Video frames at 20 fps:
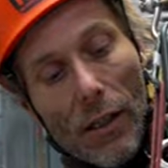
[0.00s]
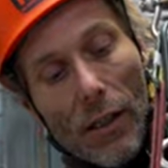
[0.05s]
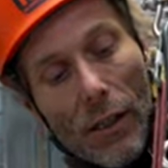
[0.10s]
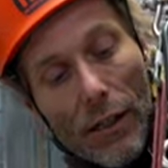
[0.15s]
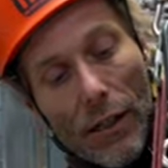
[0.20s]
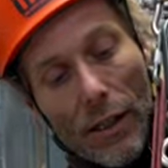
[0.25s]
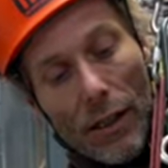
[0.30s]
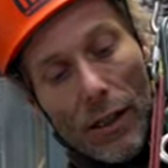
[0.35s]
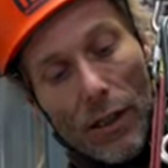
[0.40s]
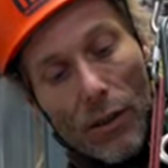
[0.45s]

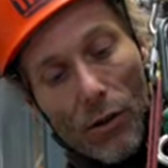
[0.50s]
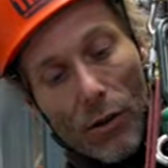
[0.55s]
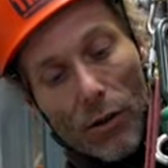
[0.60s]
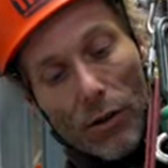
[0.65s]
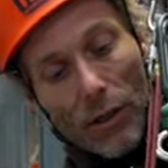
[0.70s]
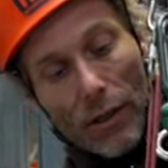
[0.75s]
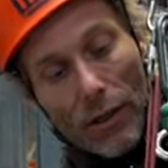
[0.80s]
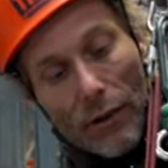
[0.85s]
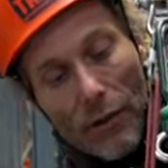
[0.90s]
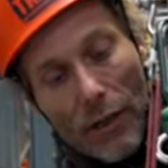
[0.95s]
and then I lock
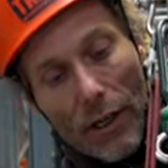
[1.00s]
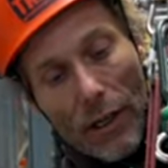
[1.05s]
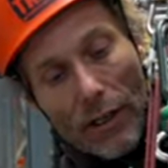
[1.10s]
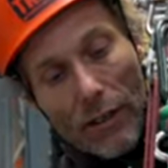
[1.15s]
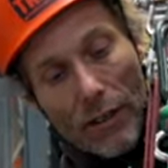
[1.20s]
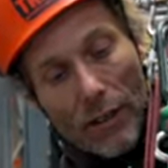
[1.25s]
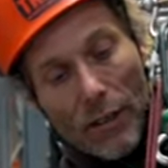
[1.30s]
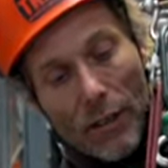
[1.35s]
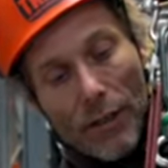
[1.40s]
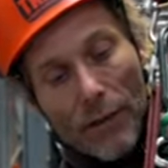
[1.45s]
the
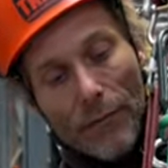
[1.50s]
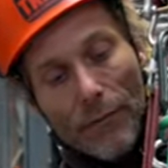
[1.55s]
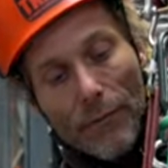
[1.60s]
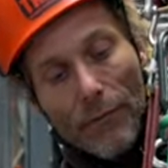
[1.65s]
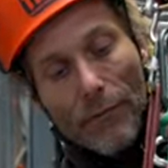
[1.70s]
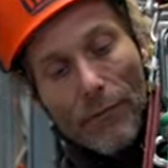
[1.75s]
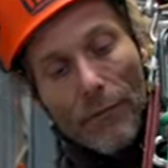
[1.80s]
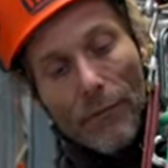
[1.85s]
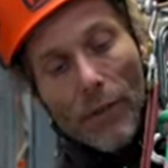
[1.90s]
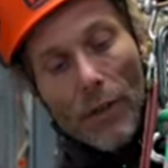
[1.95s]

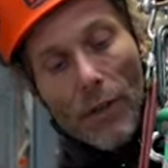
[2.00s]
device.